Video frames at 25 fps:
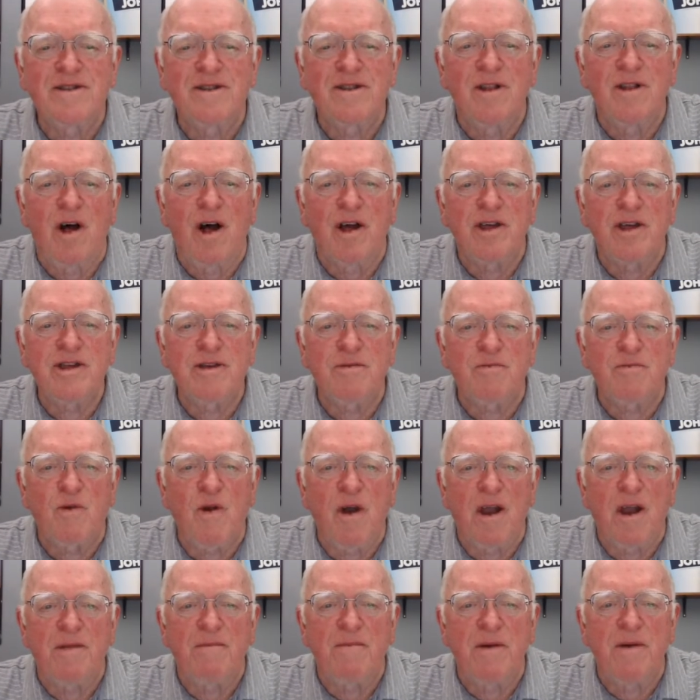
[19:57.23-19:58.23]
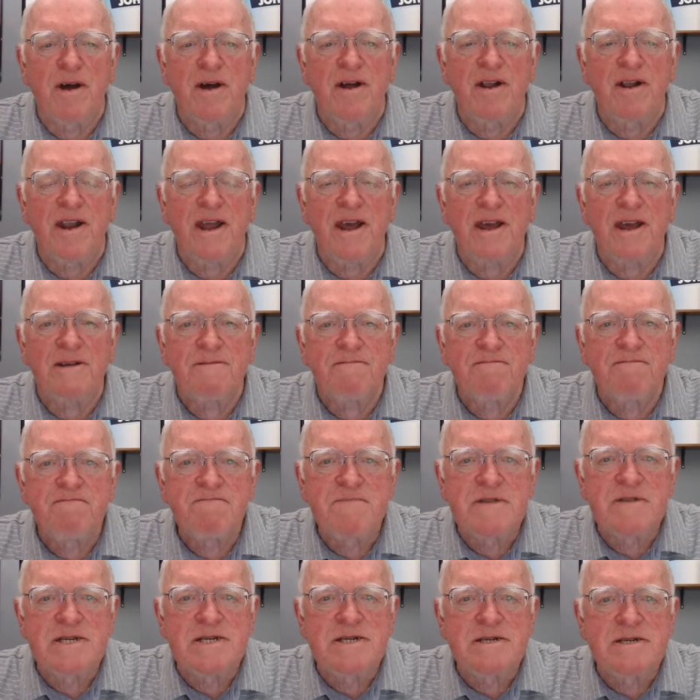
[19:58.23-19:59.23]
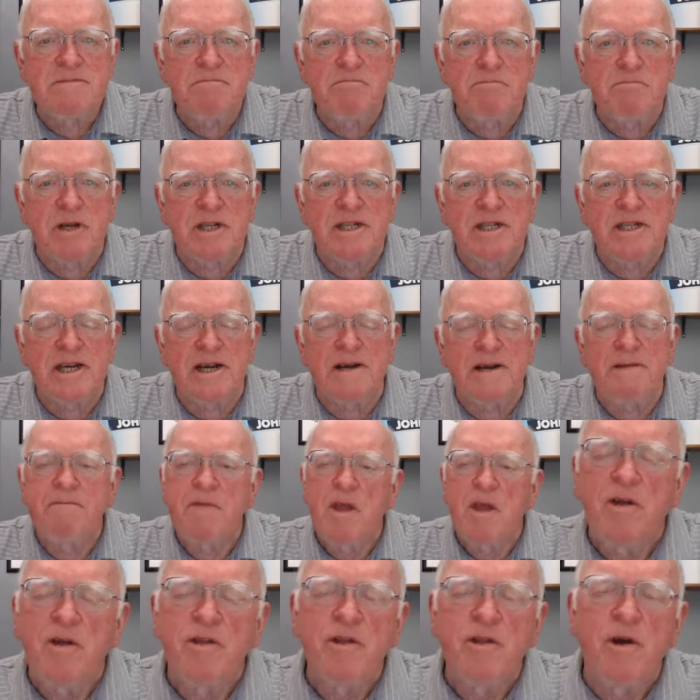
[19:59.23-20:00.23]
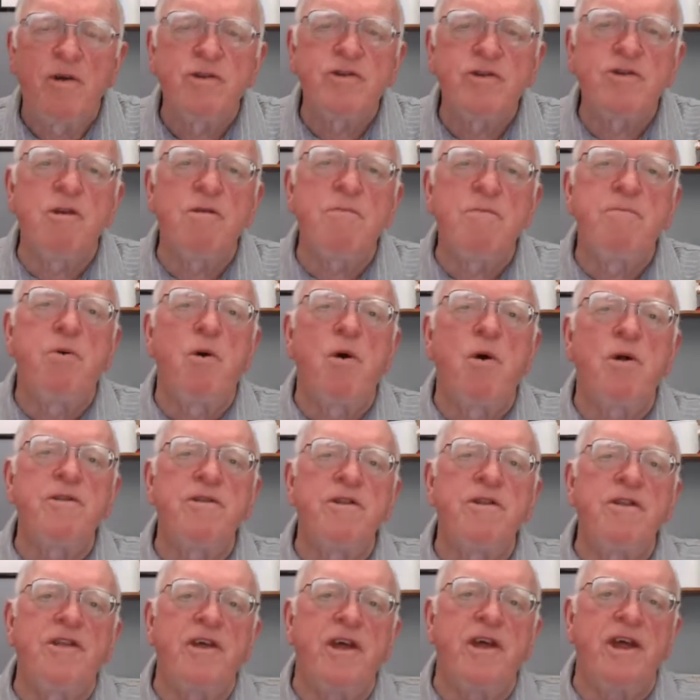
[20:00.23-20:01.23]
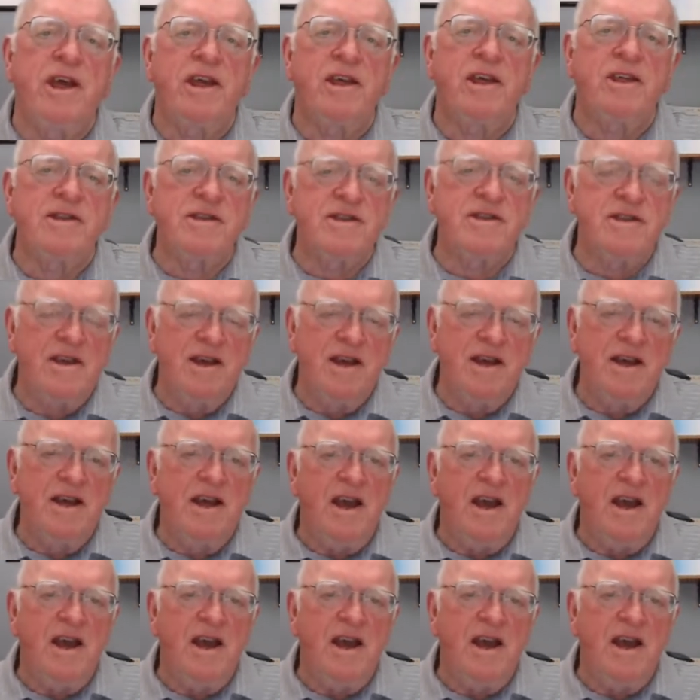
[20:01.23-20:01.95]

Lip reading: lost some credibility. But those are important things.